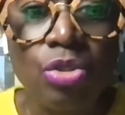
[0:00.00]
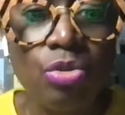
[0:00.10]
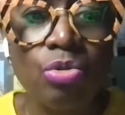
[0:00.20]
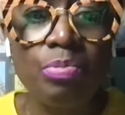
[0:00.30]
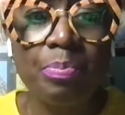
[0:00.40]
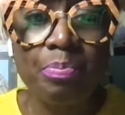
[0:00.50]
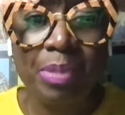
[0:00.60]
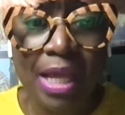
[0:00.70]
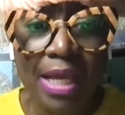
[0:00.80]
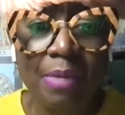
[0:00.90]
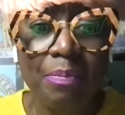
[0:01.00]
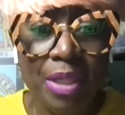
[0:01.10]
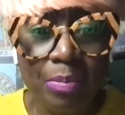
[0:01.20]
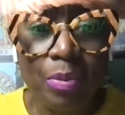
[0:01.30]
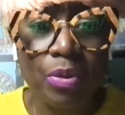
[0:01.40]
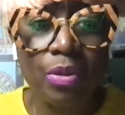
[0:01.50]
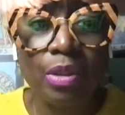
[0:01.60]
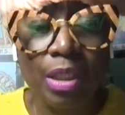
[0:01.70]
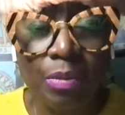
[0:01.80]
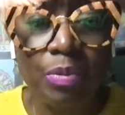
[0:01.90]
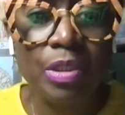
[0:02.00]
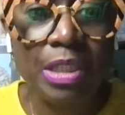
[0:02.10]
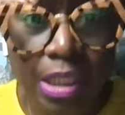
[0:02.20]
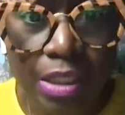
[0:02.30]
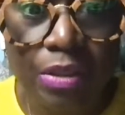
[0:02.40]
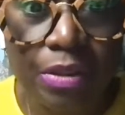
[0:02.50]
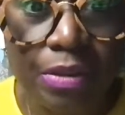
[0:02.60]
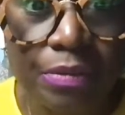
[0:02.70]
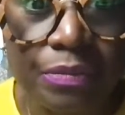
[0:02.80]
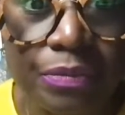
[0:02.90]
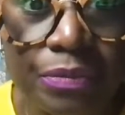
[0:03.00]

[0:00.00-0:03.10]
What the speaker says: to Black people in particular,